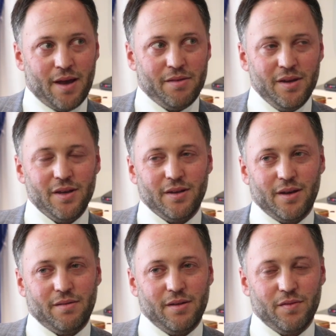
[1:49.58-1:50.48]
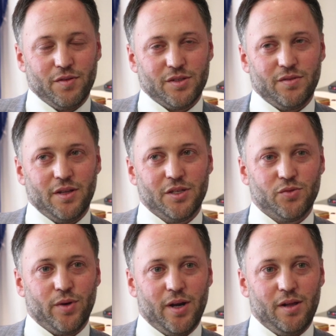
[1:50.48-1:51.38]
I think first of all,
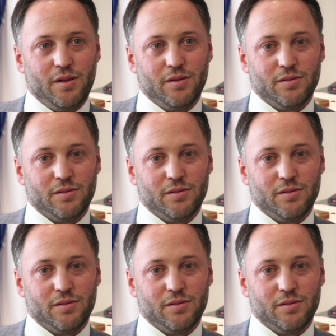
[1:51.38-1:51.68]
Israel,